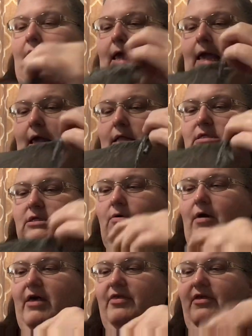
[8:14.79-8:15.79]
And so
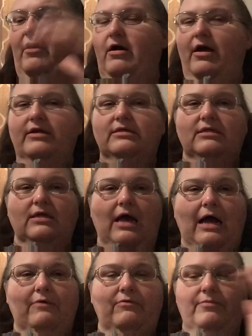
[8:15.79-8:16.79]
I thought
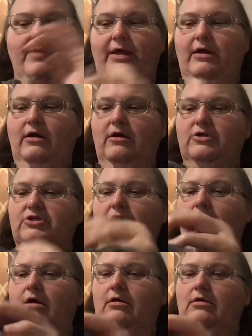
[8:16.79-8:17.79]
I will make her a shawl,